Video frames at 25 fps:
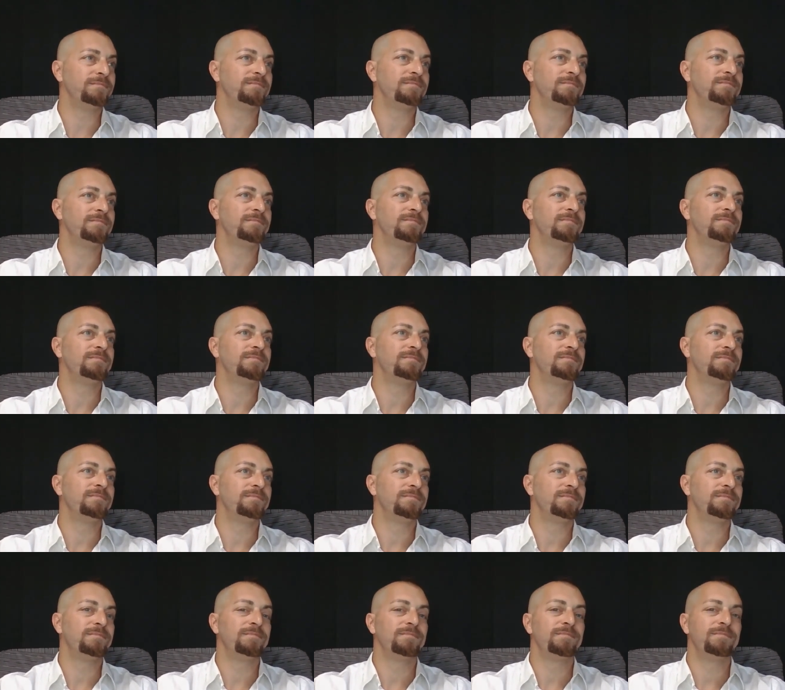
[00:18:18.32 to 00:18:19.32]

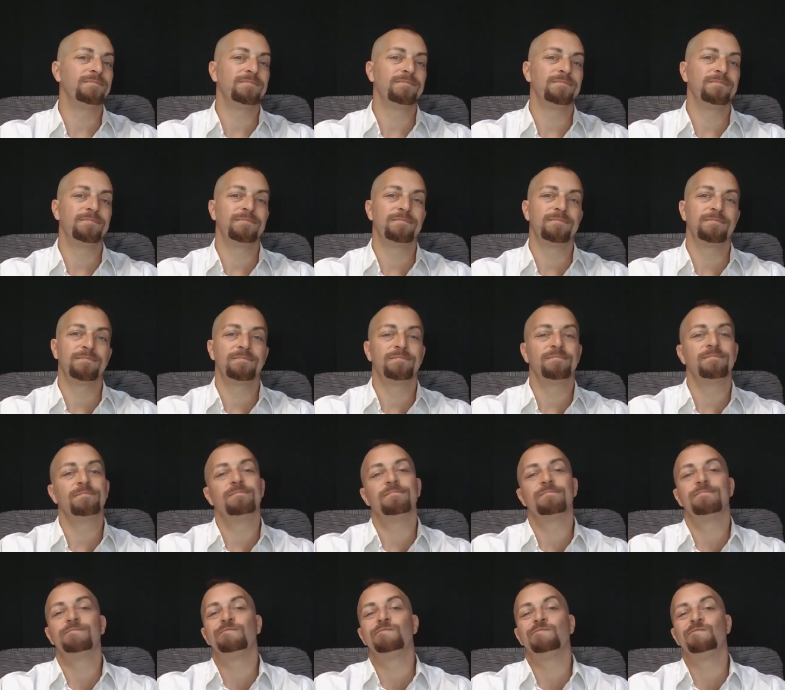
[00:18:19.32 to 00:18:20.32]

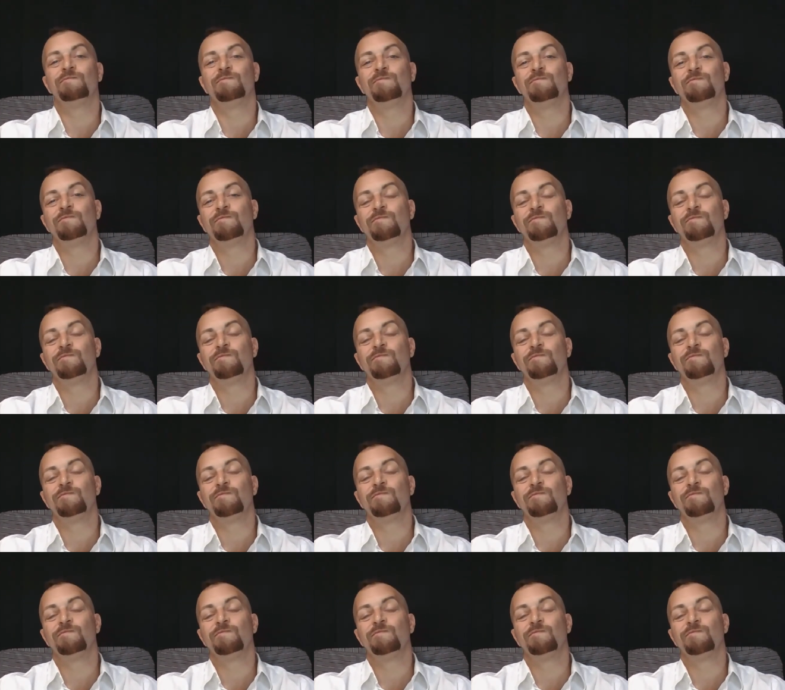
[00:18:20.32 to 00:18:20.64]
[no speech]